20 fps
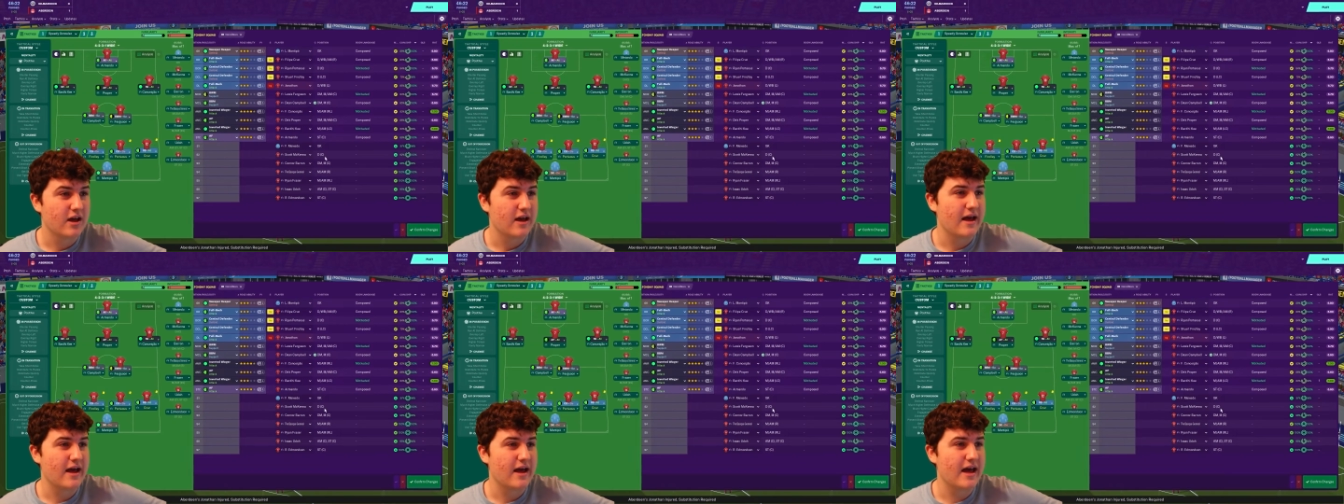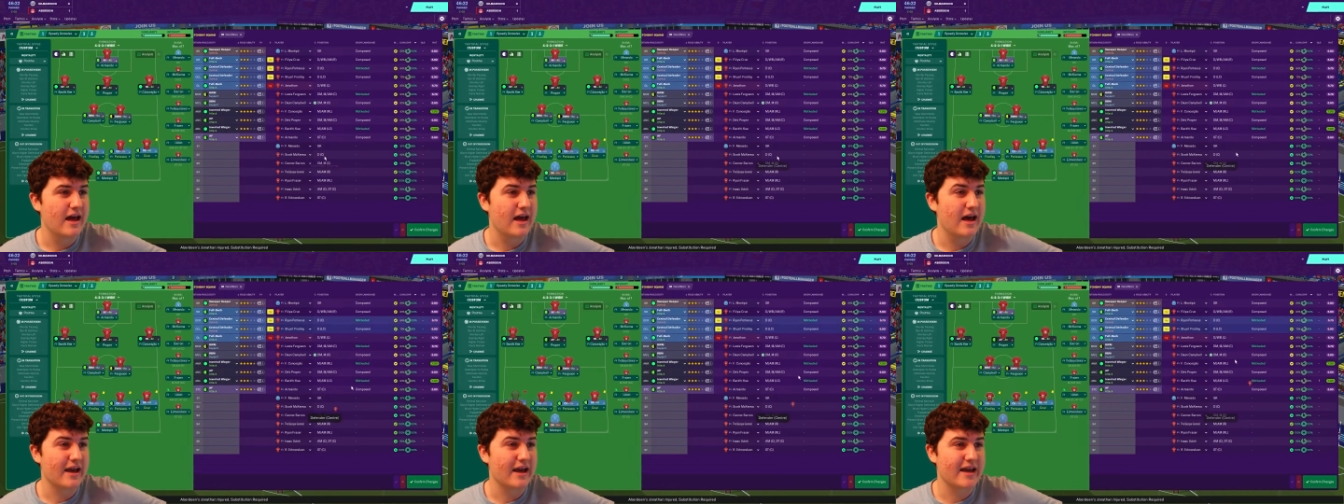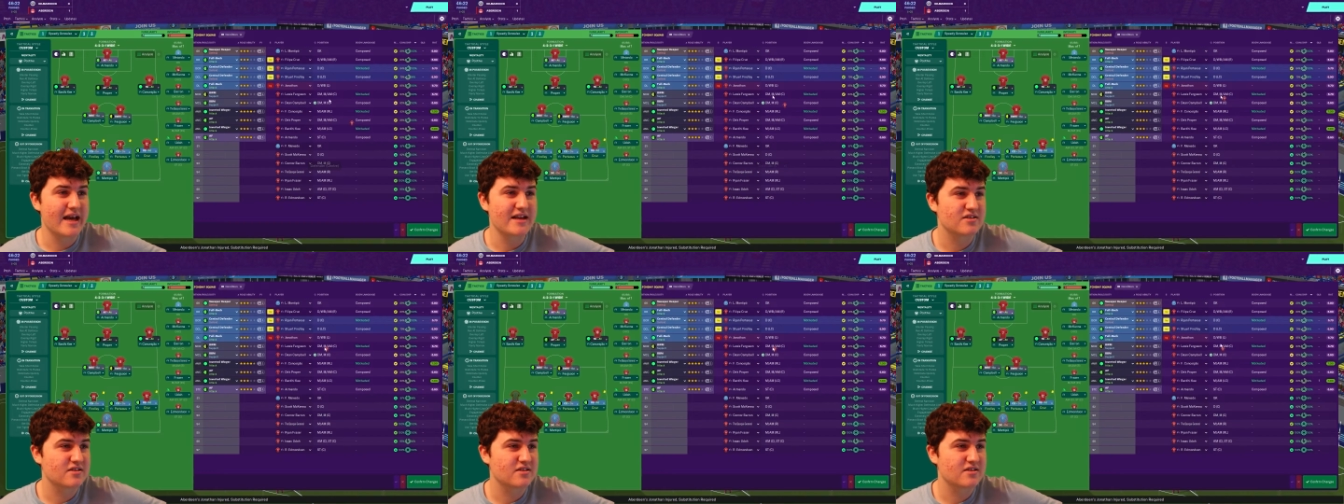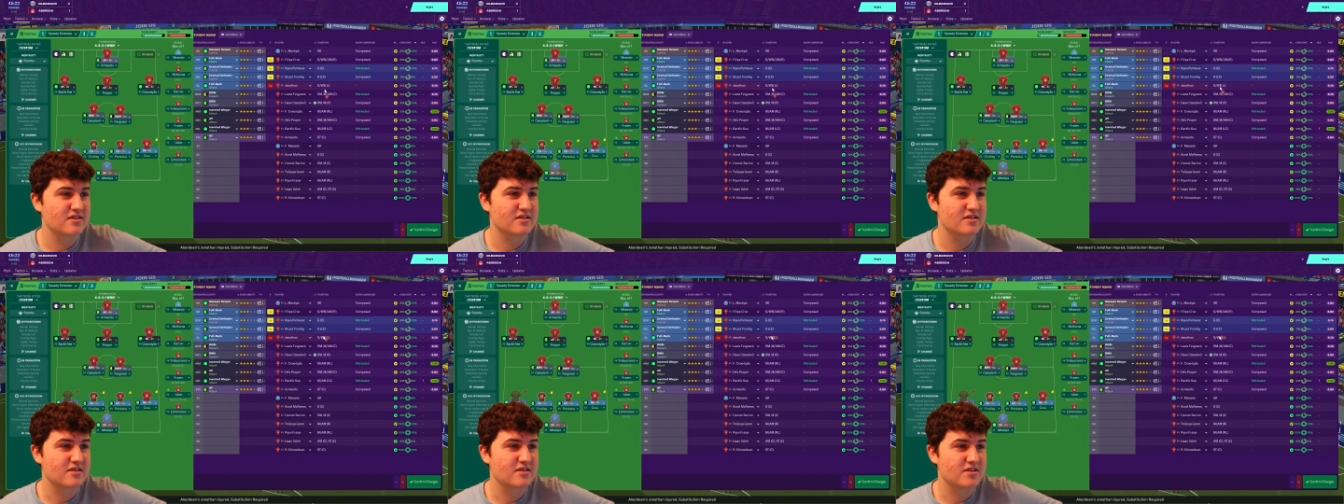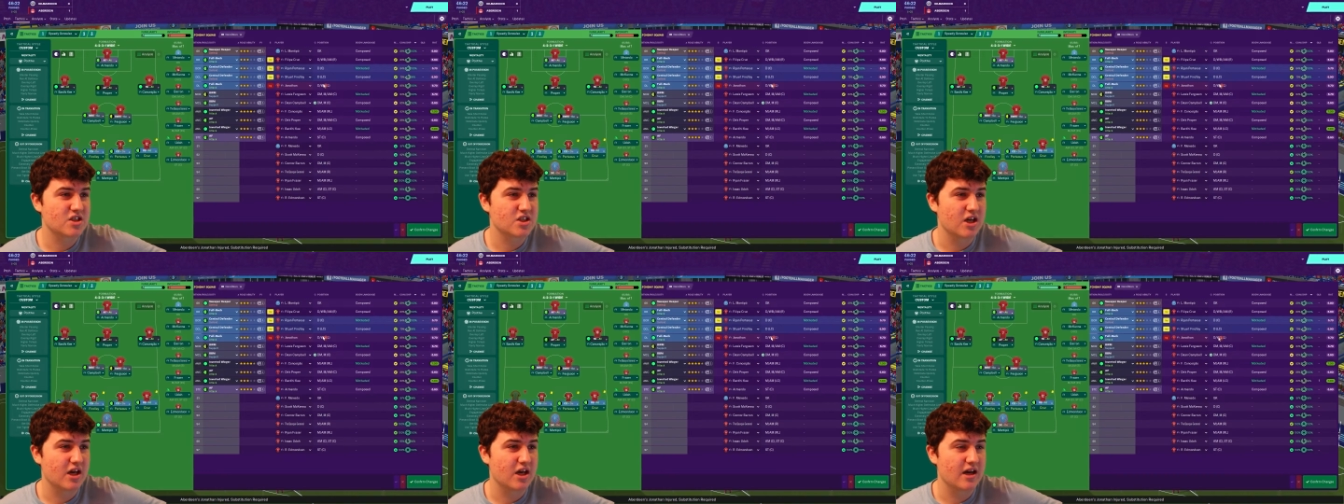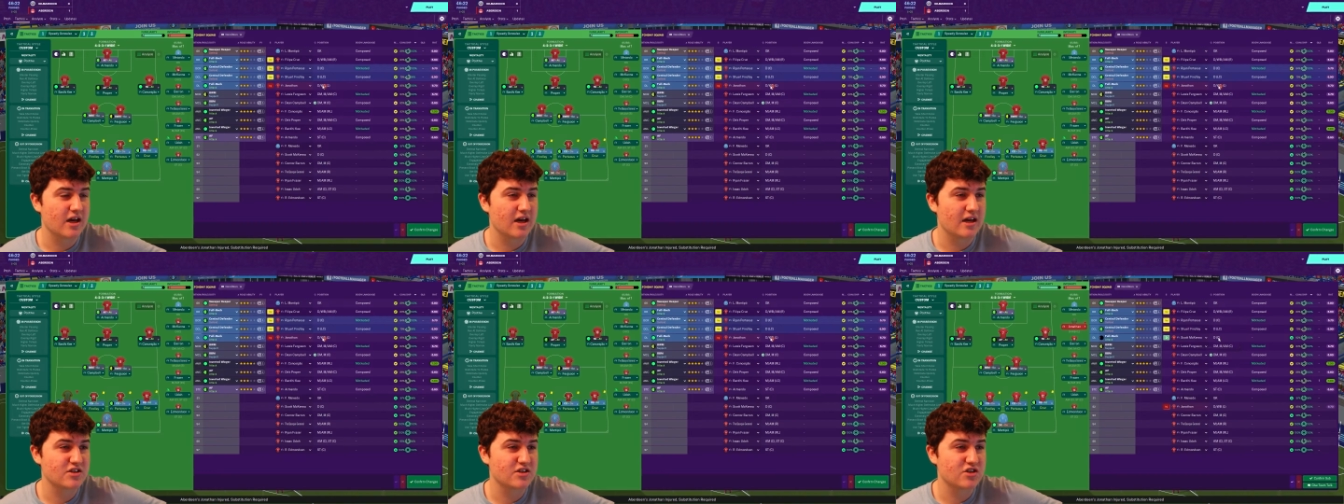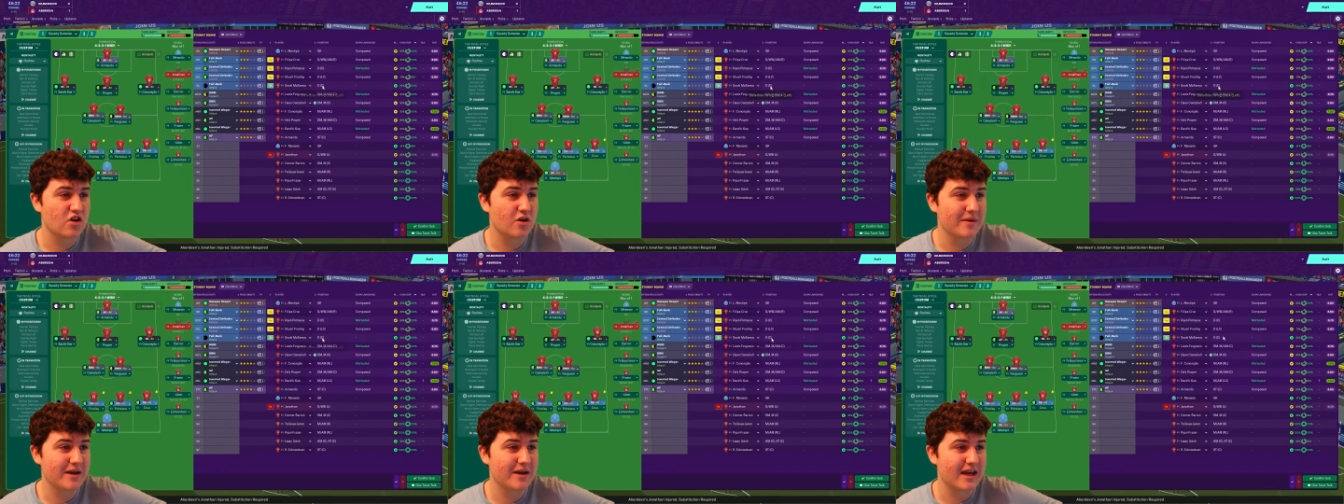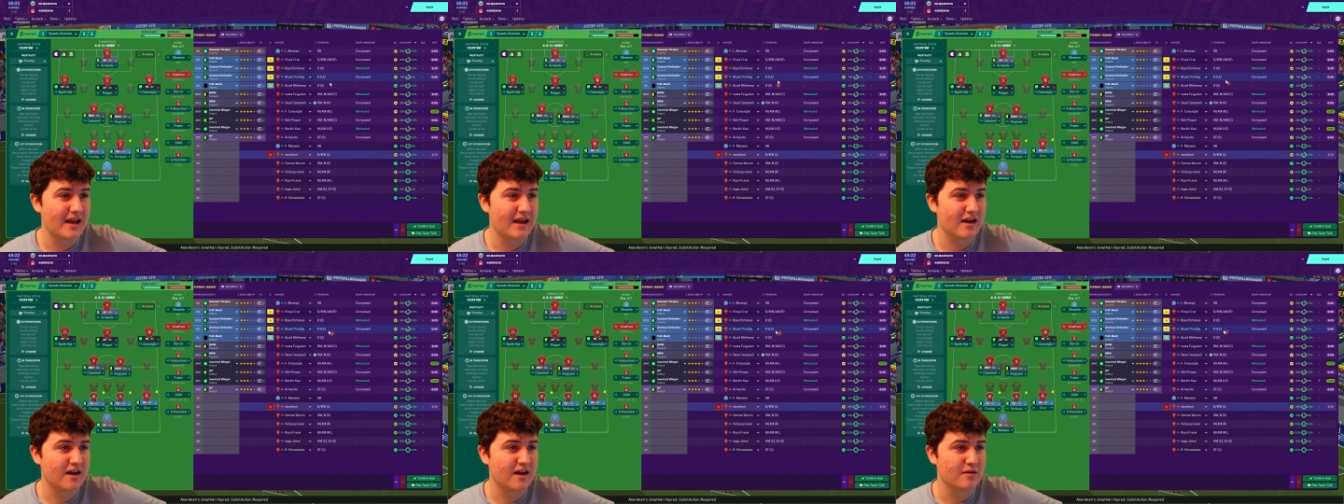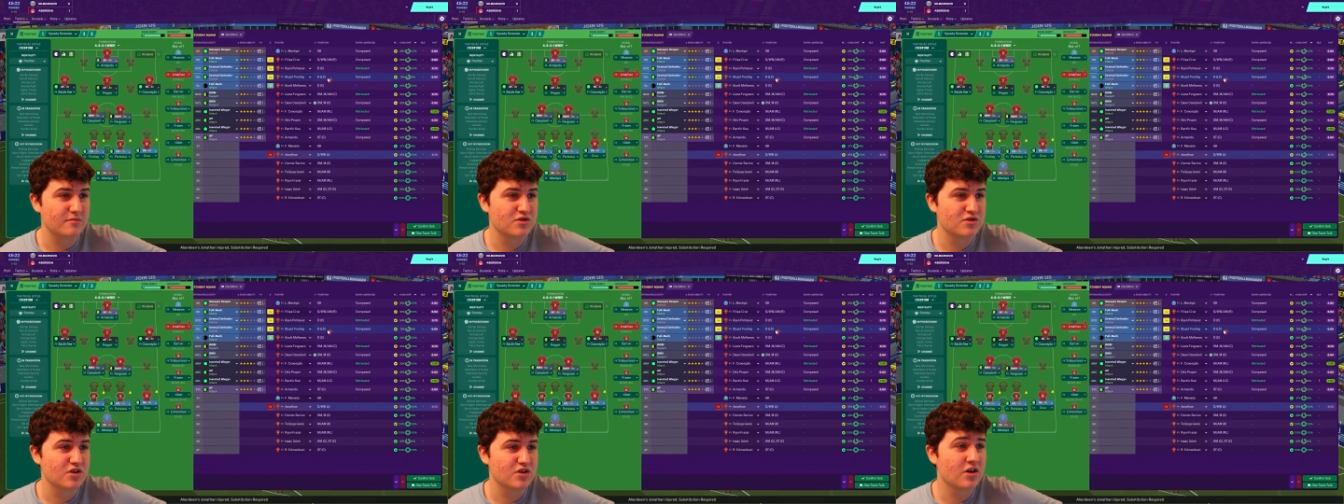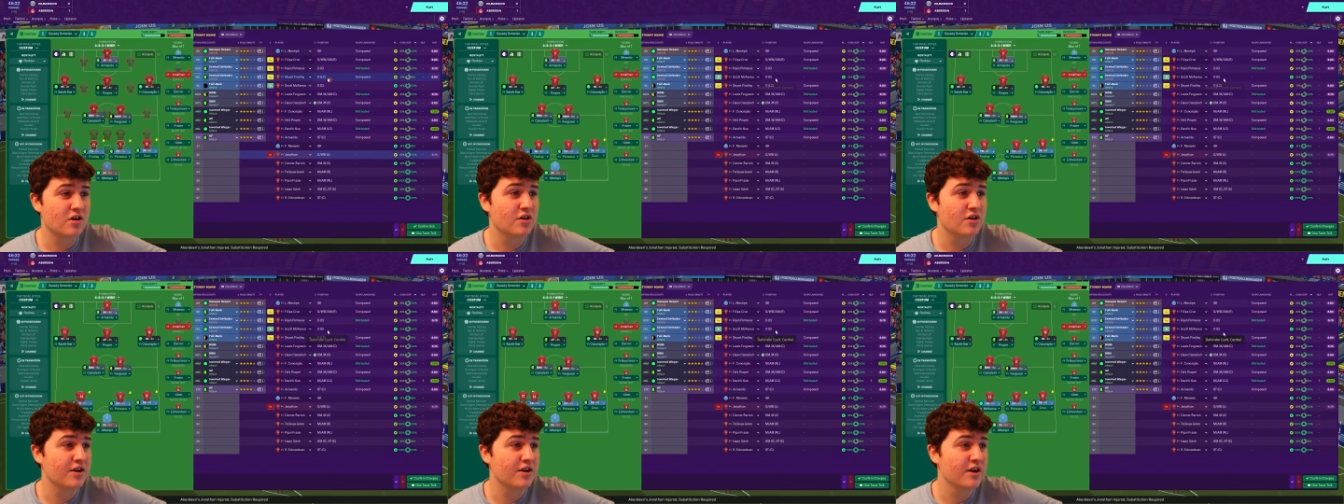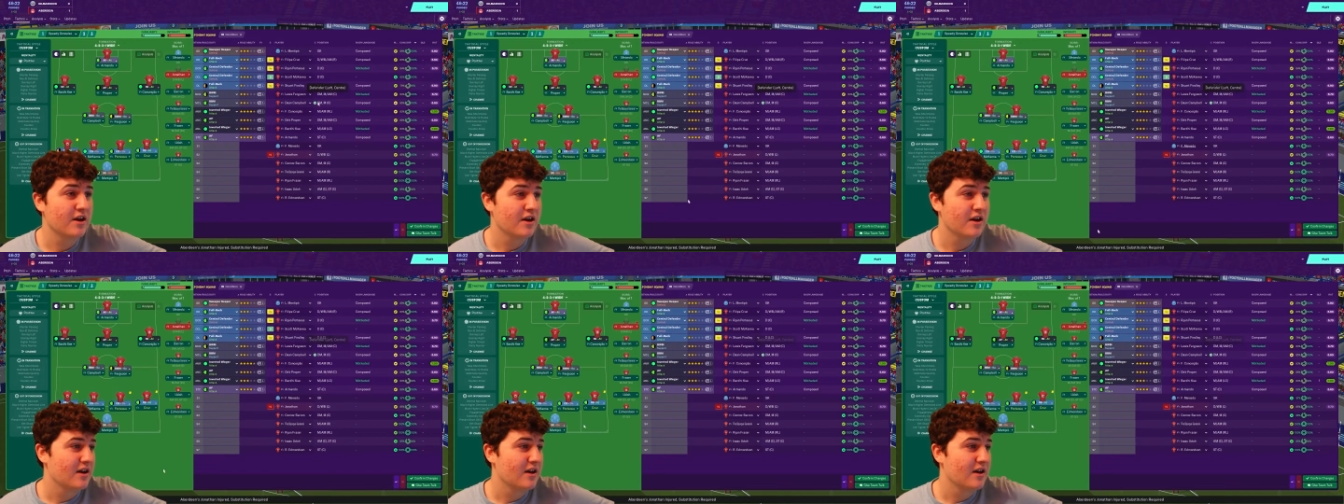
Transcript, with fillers: Uh, I guess uh, Scott McKenna comes on.